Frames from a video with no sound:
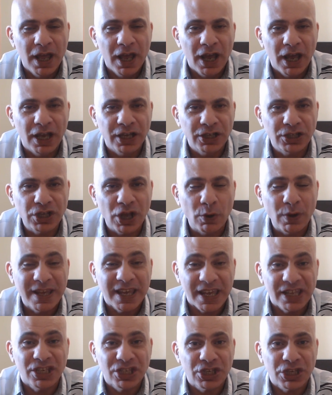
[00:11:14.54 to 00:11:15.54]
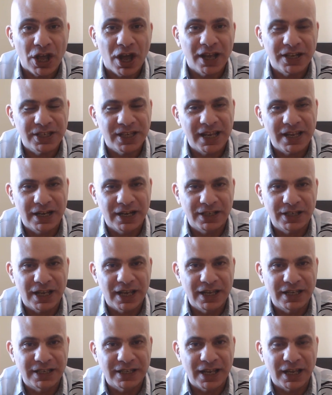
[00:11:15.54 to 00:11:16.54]
Uh, so, he's starting the
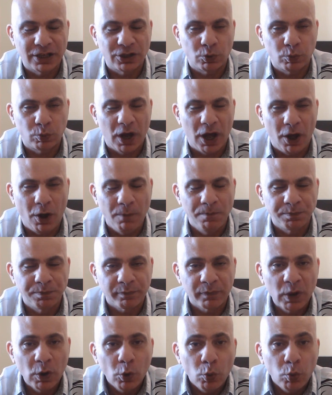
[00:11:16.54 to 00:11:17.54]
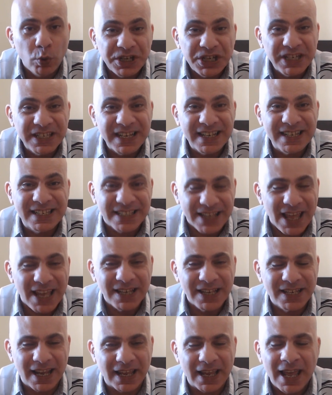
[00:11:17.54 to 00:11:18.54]
teasing as well, which is
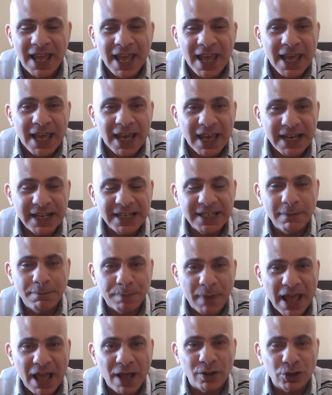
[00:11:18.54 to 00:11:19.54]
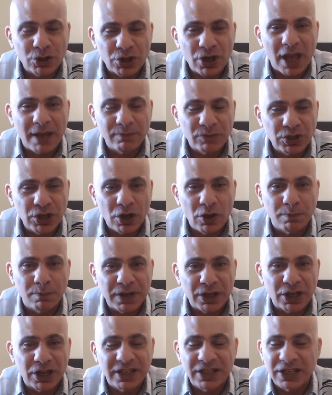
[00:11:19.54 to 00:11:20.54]
exciting. It's about time too,
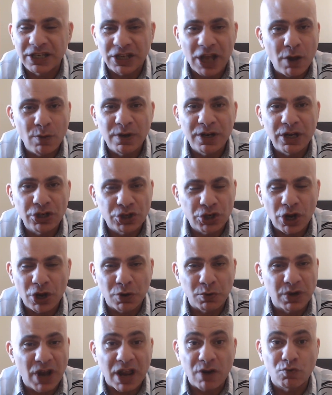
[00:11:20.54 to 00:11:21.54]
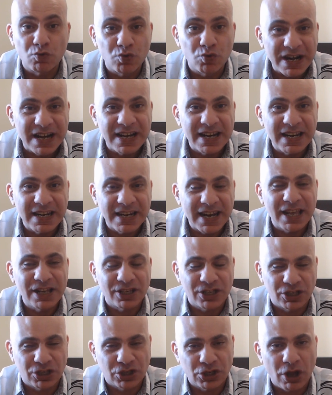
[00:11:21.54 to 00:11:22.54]
because it's only June. They really
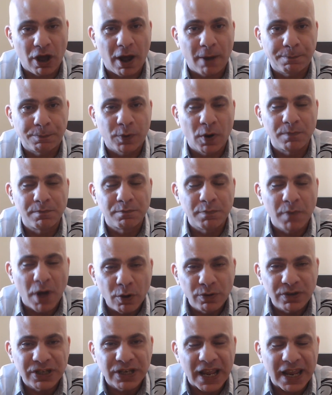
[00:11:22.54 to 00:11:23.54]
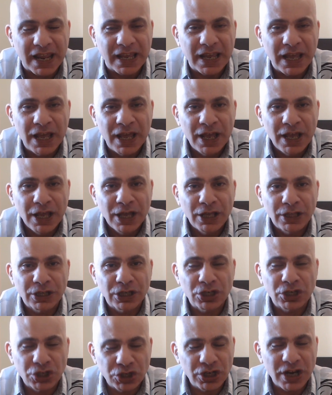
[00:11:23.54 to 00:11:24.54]
need to start promoting the
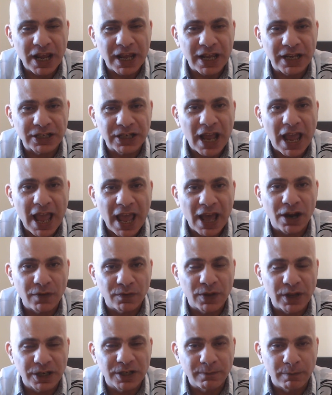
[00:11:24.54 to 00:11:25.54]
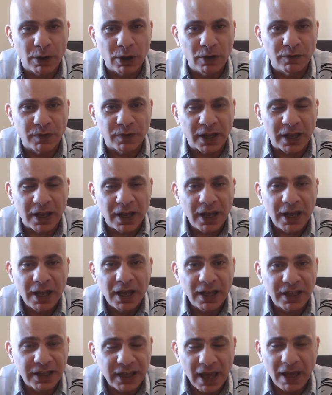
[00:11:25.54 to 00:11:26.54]
shit out of this movie
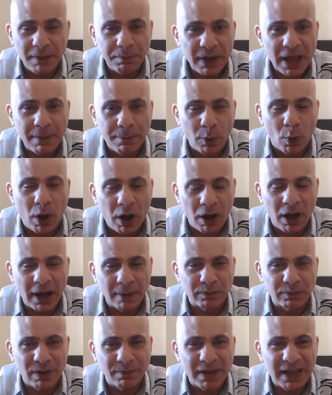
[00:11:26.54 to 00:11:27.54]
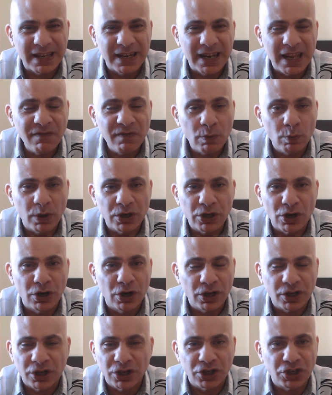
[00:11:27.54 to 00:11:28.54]
get people hyped. I mean, even when you
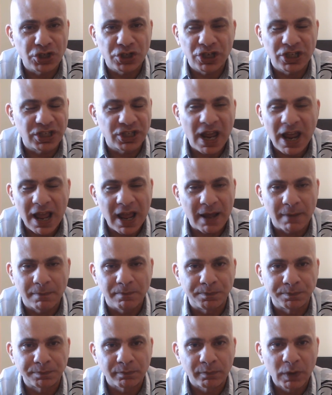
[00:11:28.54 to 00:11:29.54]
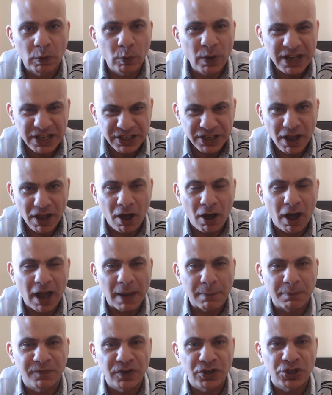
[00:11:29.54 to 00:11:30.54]
look at Shazam, where's the
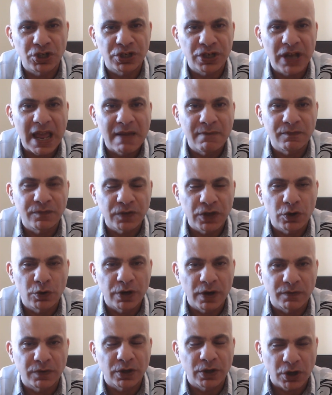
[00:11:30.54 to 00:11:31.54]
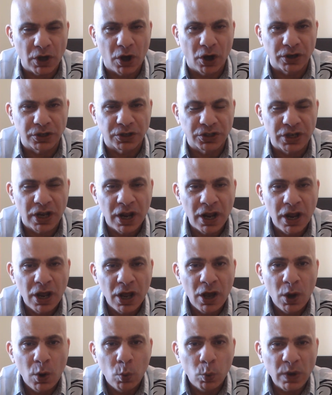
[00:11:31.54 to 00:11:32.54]
hype for Shazam Fury of the Gods?
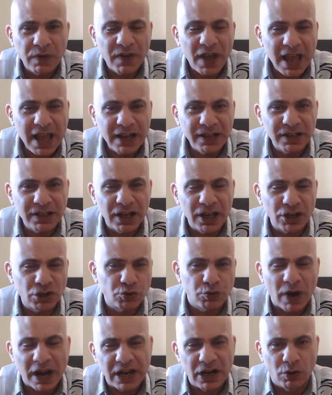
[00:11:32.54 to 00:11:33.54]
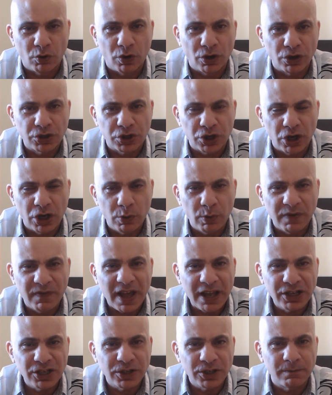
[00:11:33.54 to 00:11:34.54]
We've had a trailer or two, we've
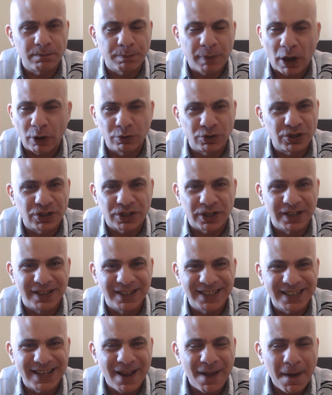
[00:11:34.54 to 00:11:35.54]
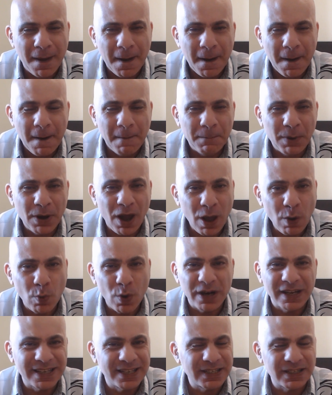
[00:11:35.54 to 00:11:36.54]
had some posters, but I
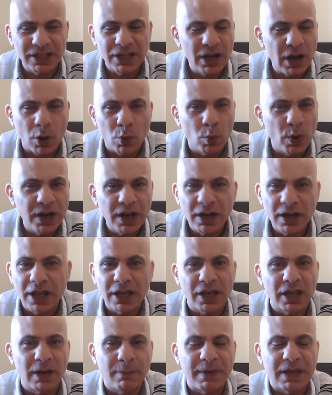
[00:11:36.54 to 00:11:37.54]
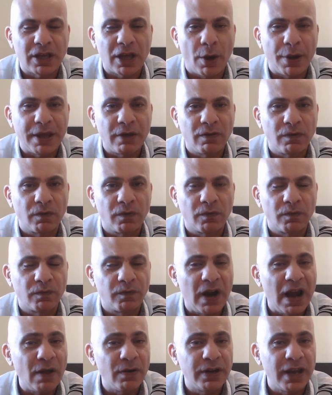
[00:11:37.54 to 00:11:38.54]
want to, you know, when are they going to be going
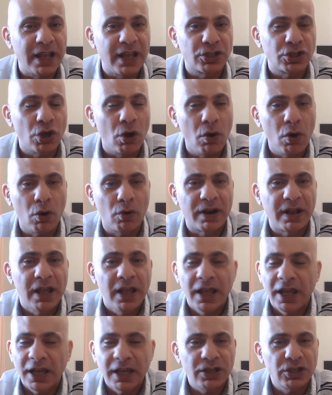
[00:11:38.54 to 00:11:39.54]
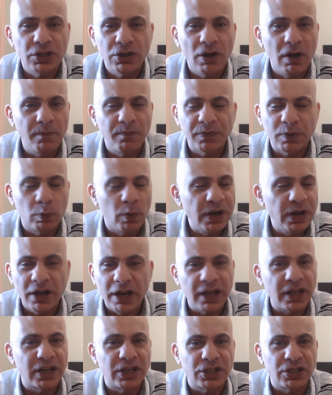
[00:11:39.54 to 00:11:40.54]
round their tour? It's not, when are
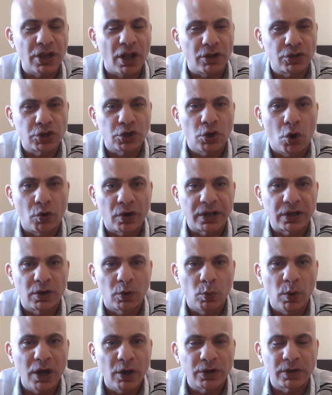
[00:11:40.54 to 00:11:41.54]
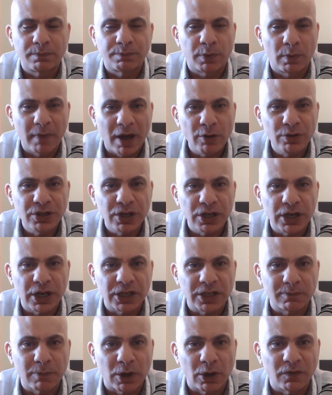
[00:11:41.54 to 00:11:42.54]
they going to start touring the world and promoting
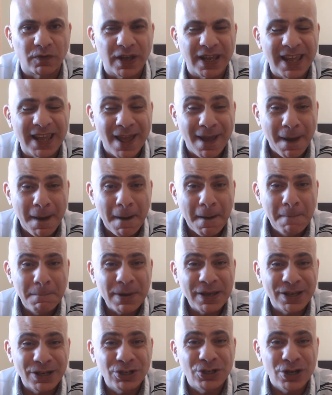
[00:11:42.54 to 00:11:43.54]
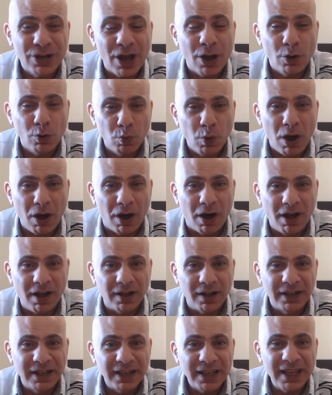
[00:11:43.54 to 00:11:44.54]
this movie? Because you know
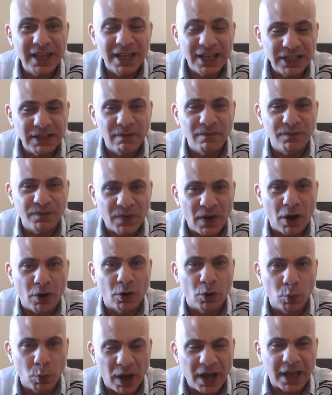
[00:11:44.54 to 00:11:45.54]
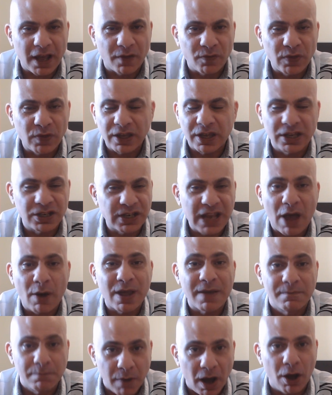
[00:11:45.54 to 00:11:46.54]
what? It isn't far away. I think it's out
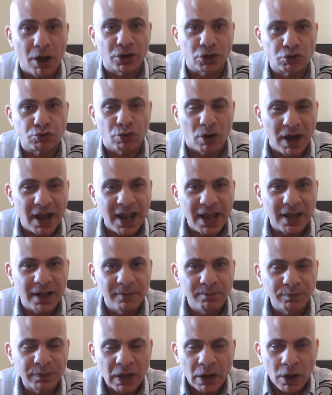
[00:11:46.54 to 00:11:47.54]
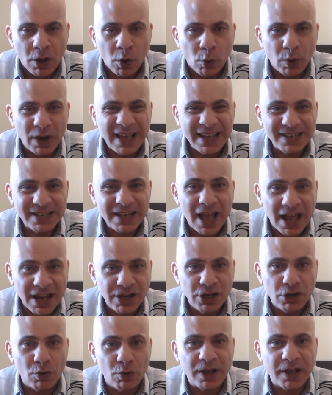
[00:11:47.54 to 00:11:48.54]
in March, right? Well, that's
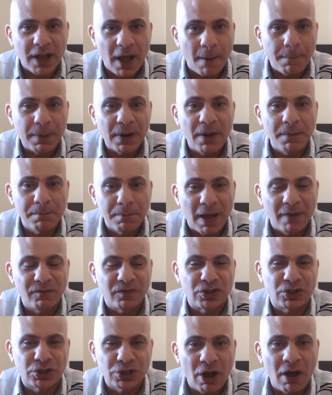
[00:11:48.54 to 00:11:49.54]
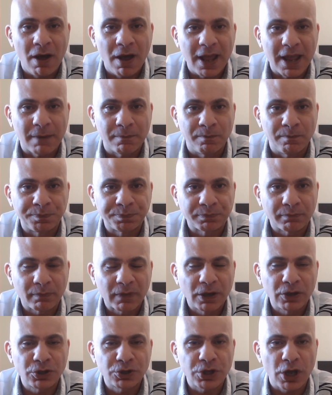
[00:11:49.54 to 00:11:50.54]
under a couple of months' time.
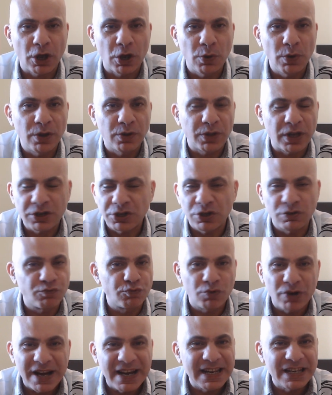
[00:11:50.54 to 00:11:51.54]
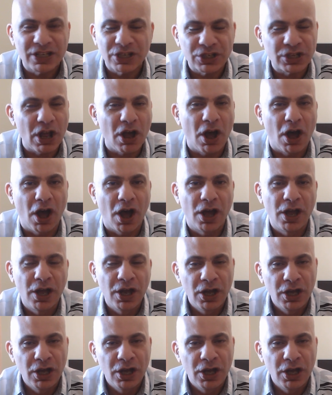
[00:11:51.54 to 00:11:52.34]
So they should really start